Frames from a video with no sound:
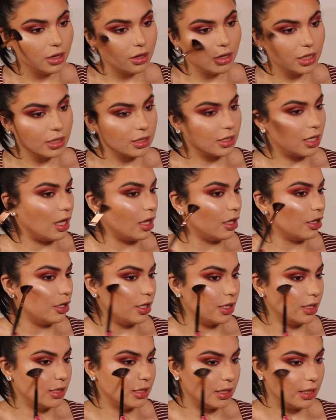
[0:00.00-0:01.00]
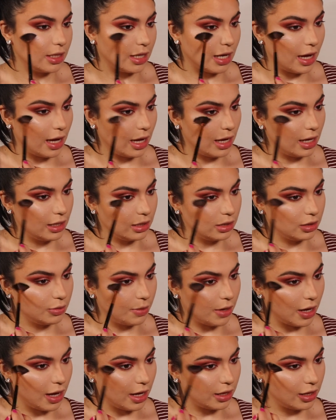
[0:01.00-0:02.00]
This color is nice,
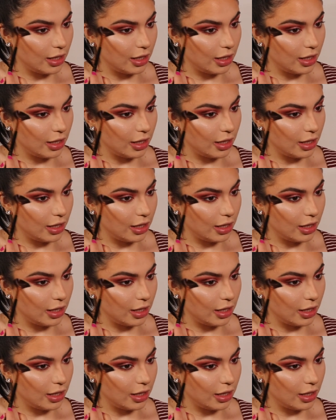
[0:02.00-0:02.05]
but I